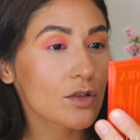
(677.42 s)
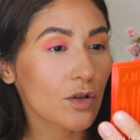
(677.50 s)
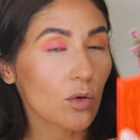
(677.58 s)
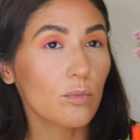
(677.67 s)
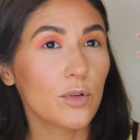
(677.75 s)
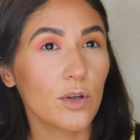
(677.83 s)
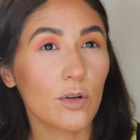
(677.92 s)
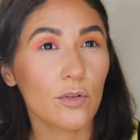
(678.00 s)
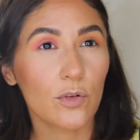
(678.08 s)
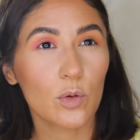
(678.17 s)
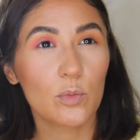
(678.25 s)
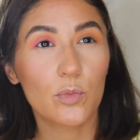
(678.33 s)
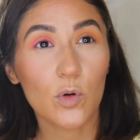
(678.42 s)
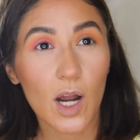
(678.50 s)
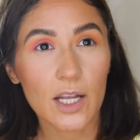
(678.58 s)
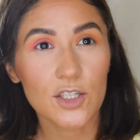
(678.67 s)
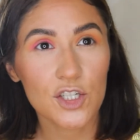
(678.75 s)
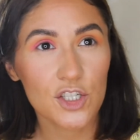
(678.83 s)
so beautiful,
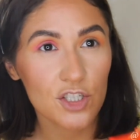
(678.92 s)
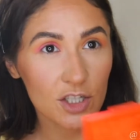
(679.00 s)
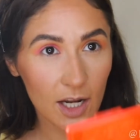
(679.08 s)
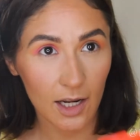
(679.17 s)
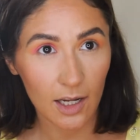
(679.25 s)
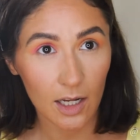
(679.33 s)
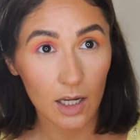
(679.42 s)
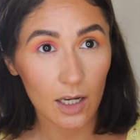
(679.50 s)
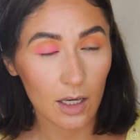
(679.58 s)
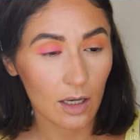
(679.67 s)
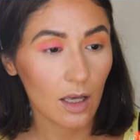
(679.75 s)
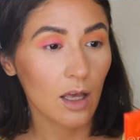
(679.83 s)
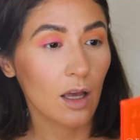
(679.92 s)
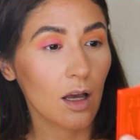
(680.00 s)
bright shade.